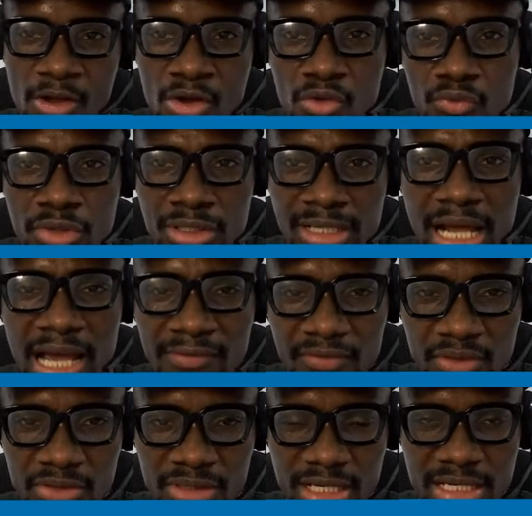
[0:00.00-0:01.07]
real life
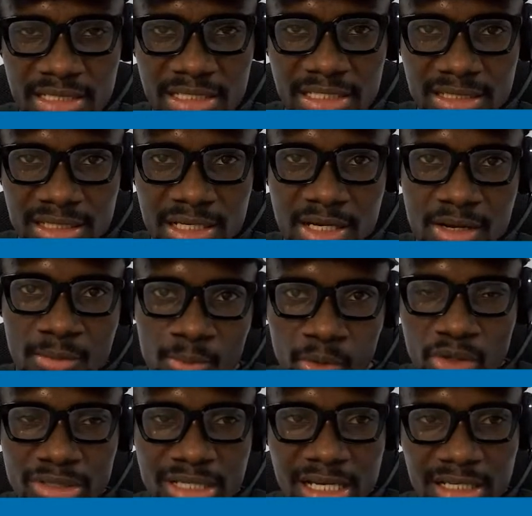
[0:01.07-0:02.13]
use cases,
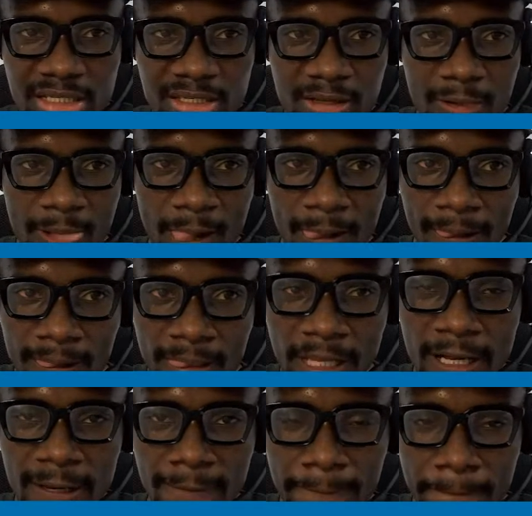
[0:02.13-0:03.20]
projects
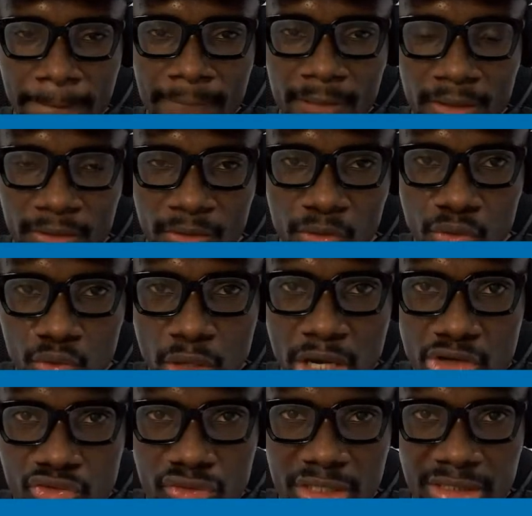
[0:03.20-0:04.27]
that you are
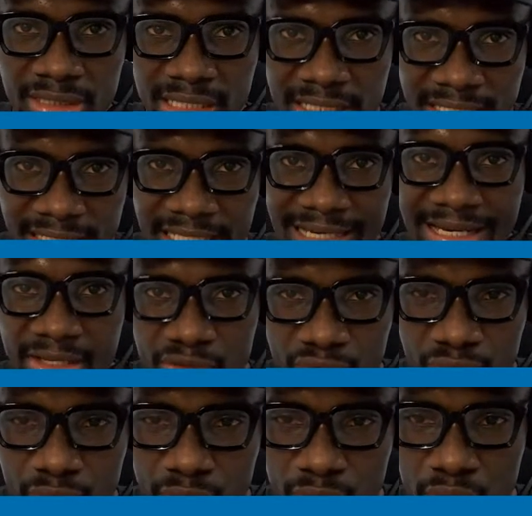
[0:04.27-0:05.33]
interested in, that
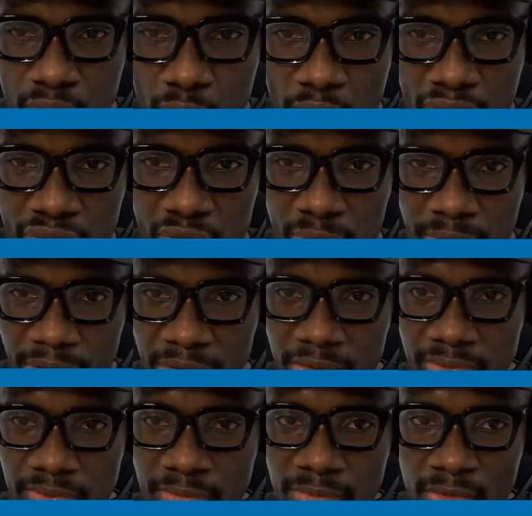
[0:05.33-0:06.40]
you want to
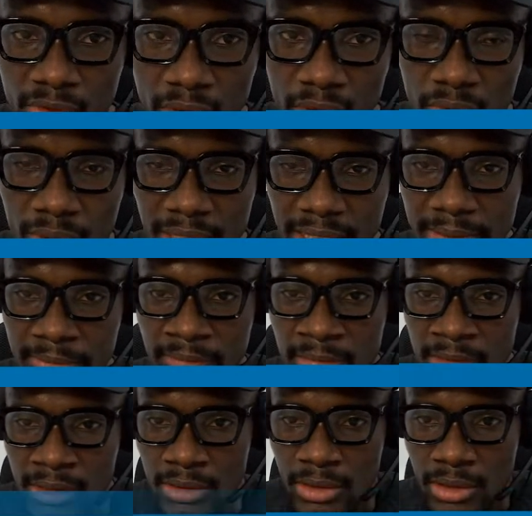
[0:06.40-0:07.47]
build. All right.
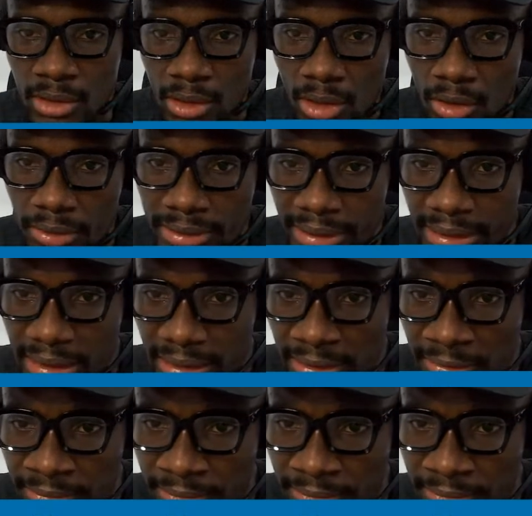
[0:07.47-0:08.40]
Okay.